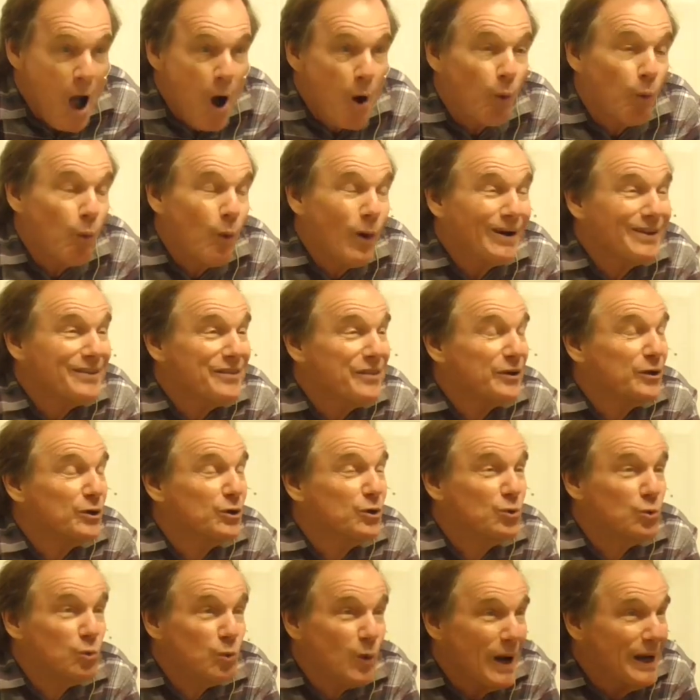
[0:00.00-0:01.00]
One of the
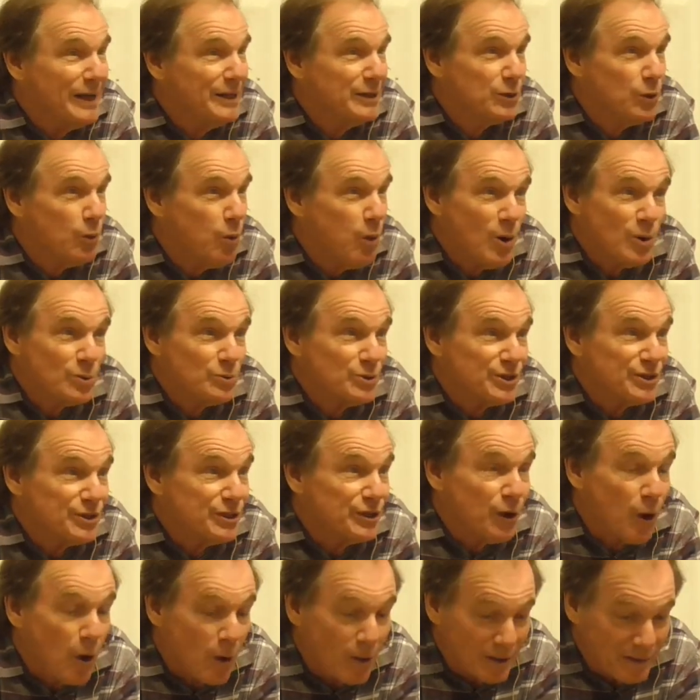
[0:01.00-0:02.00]
great quotes
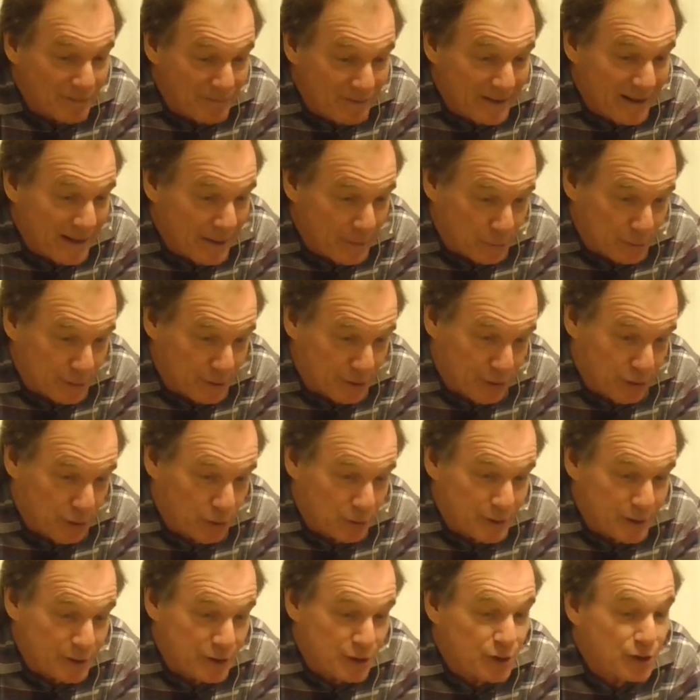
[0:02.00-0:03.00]
in all of
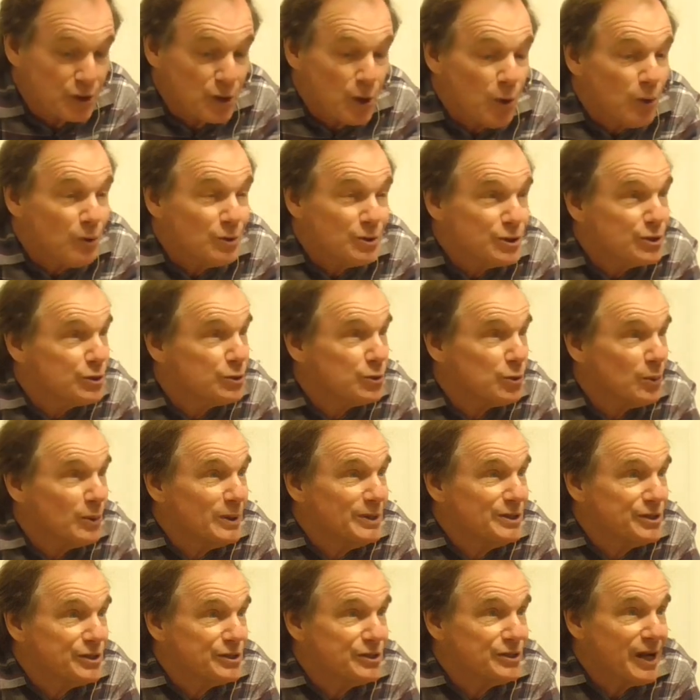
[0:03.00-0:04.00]
literature is
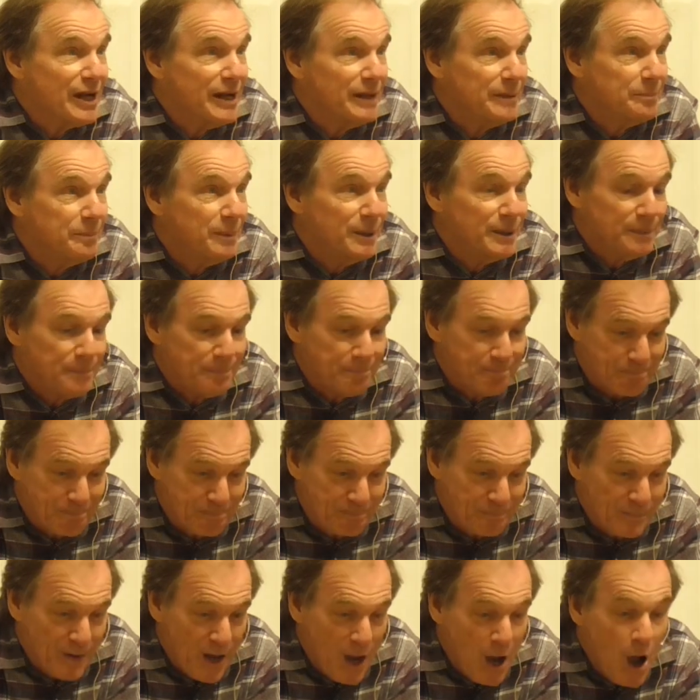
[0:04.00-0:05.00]
Tolstoy's statement,
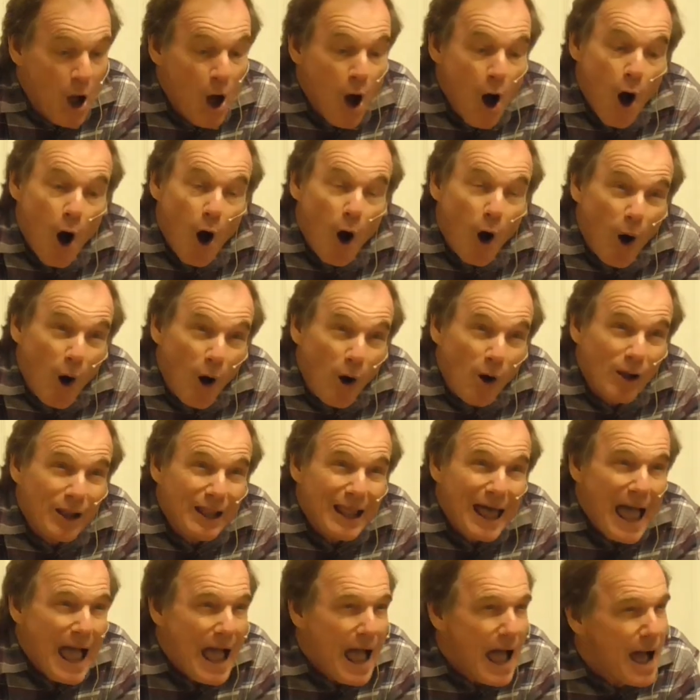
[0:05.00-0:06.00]
"All
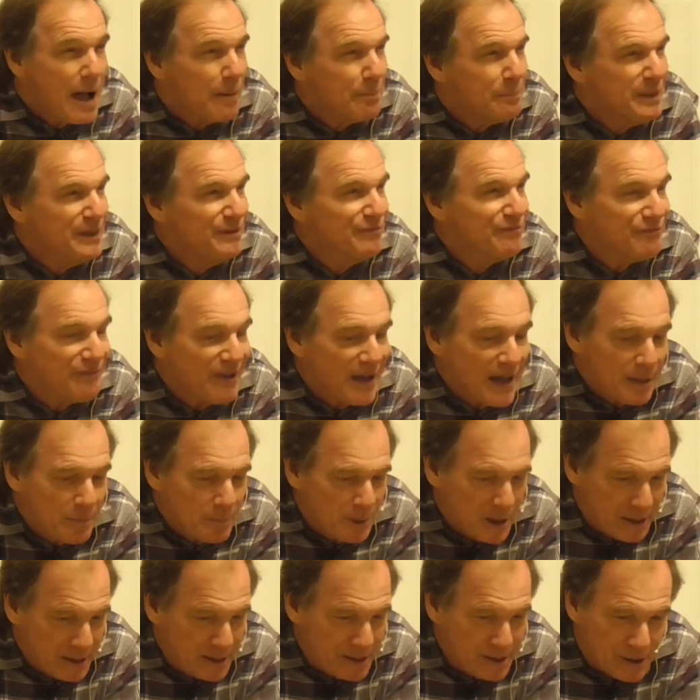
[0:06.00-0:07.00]
happy
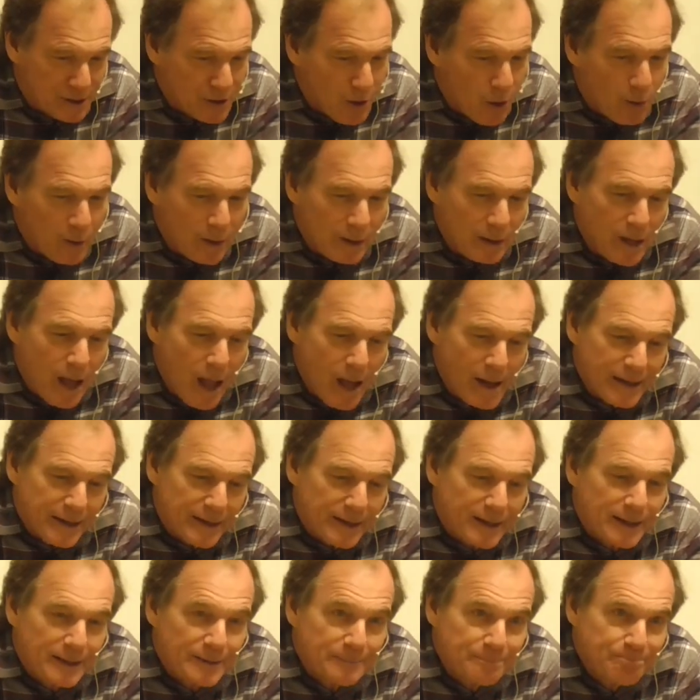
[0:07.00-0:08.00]
families are
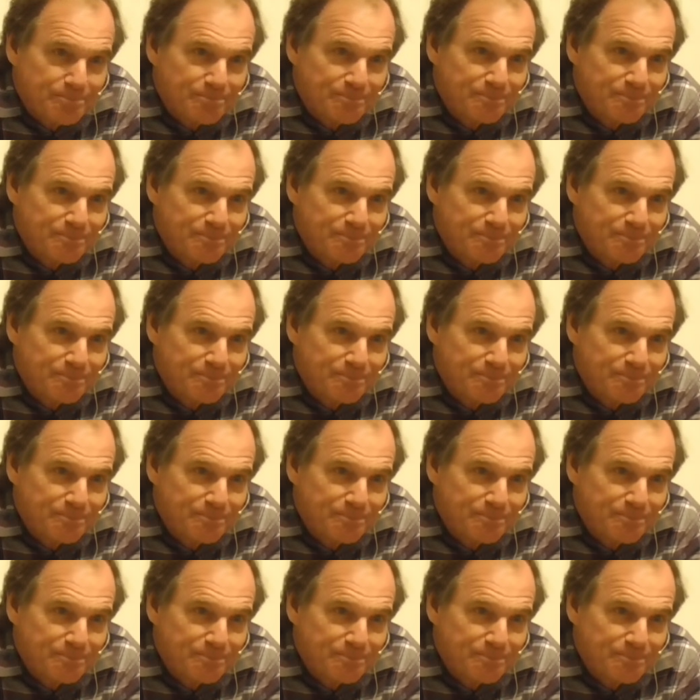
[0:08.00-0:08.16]
alike.